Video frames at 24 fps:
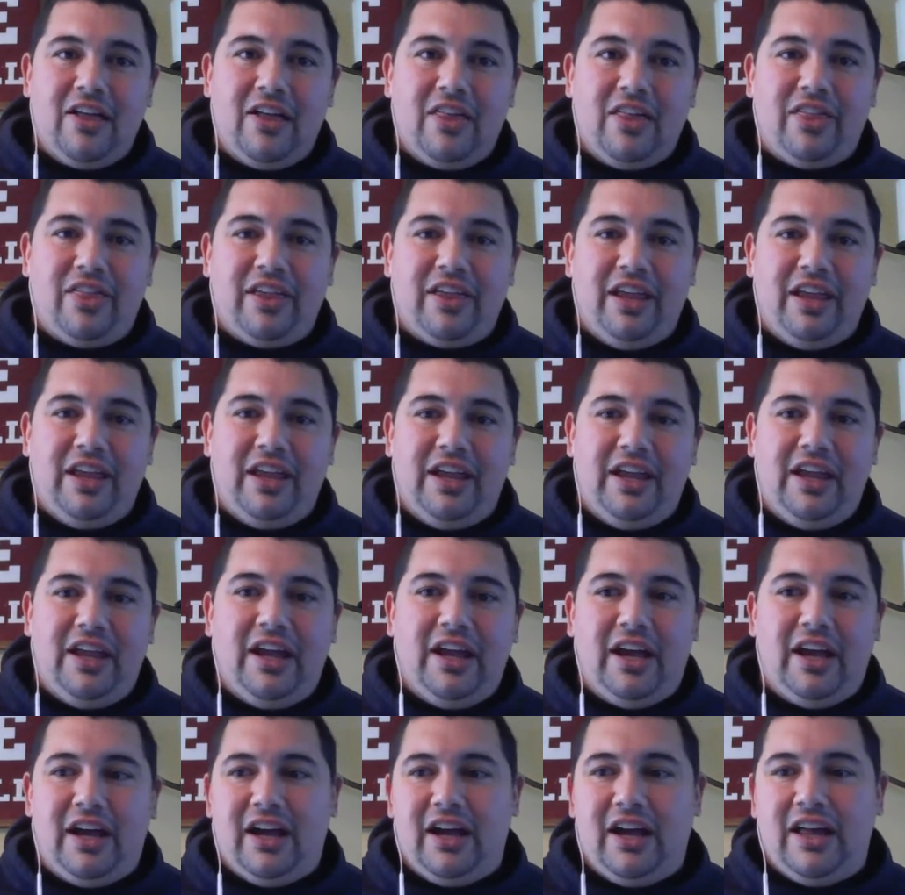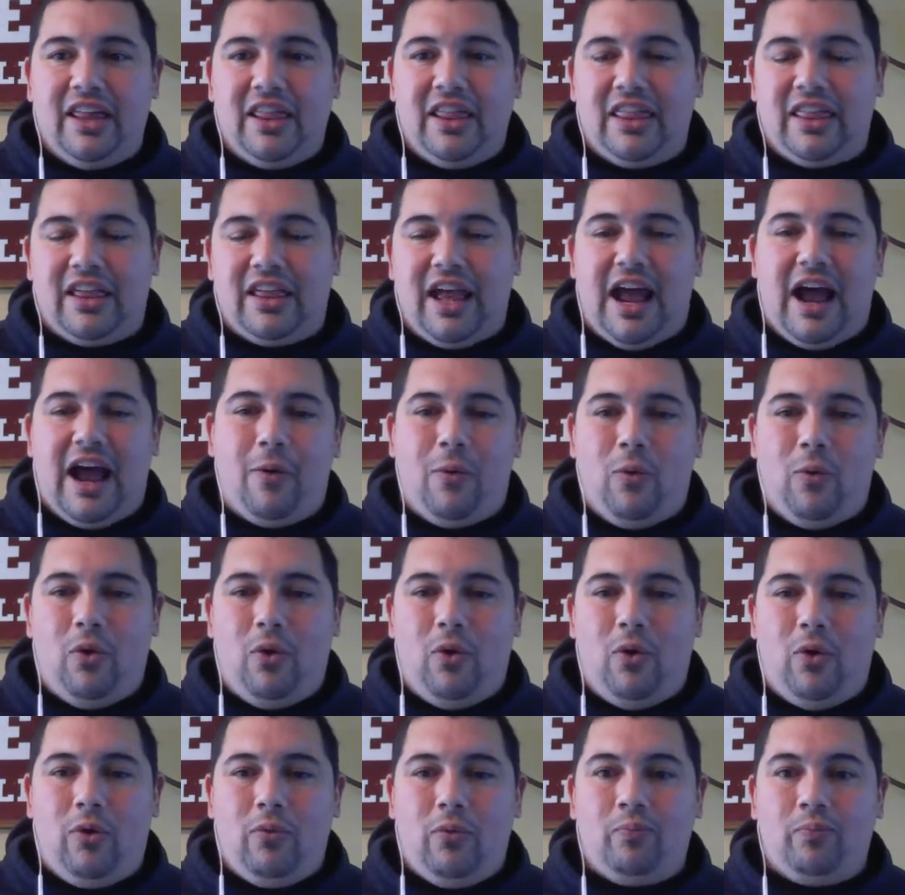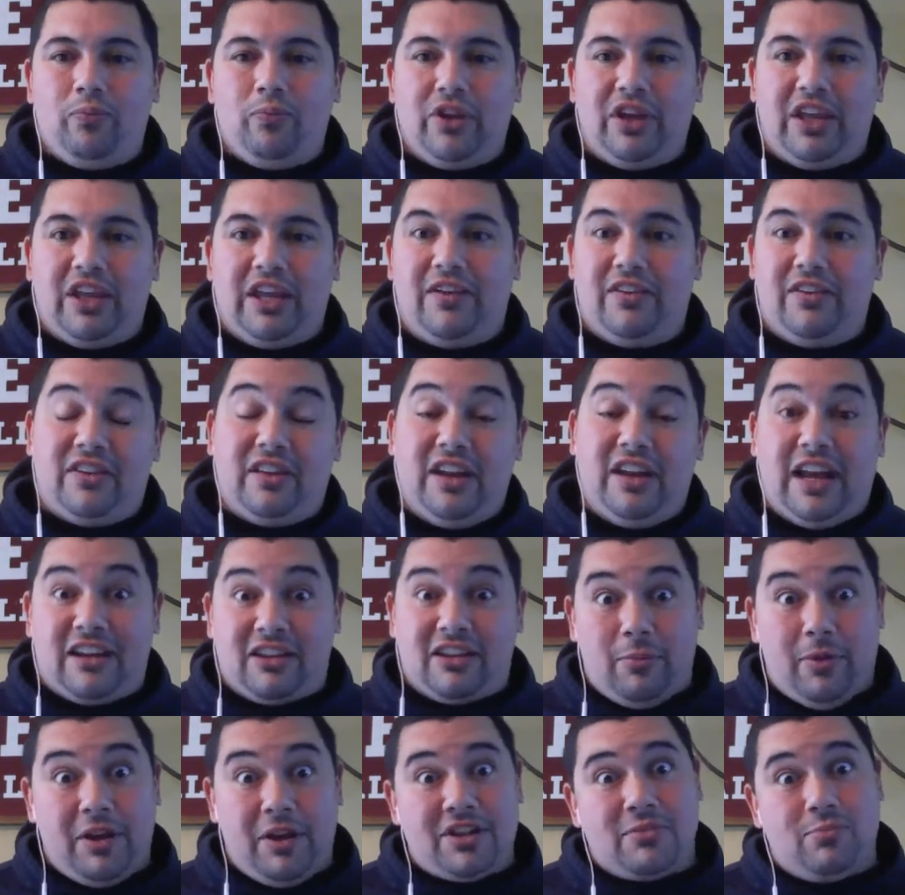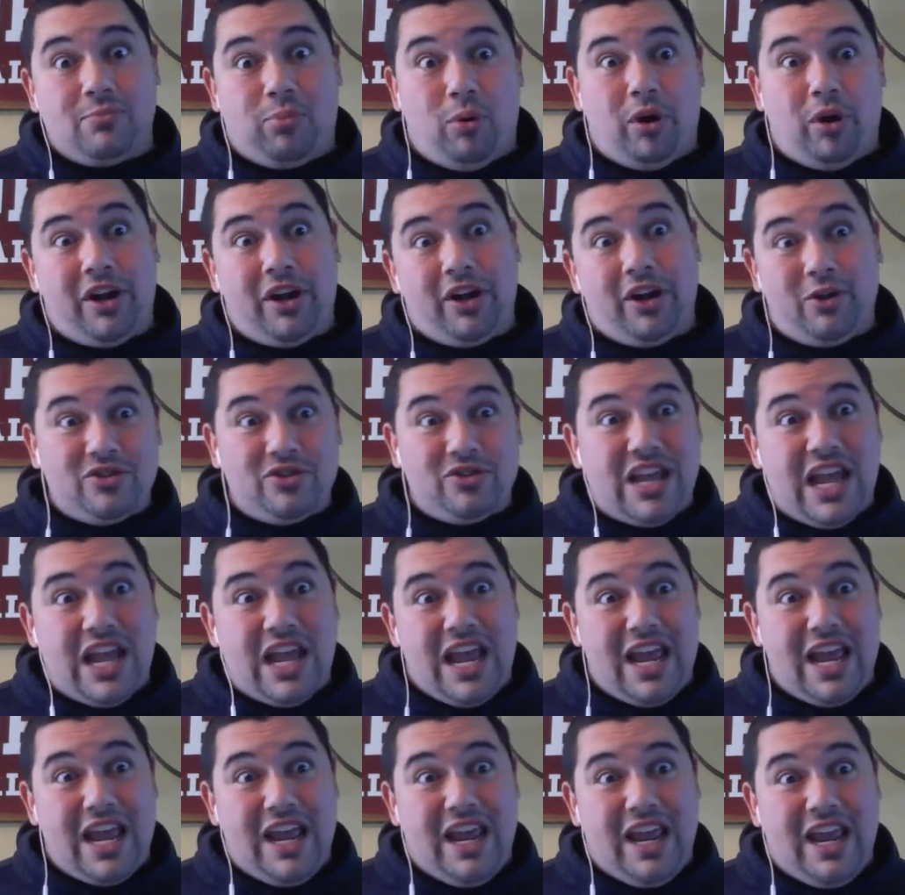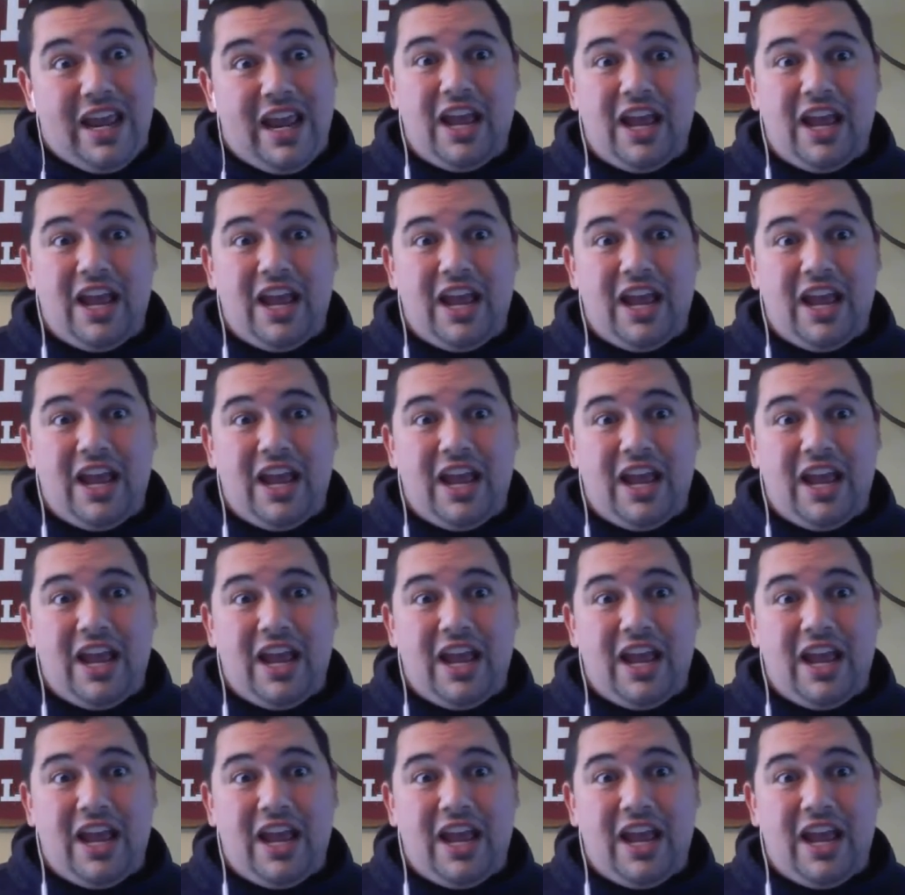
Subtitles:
the owl gives an exclamation point and goes, "Yay!"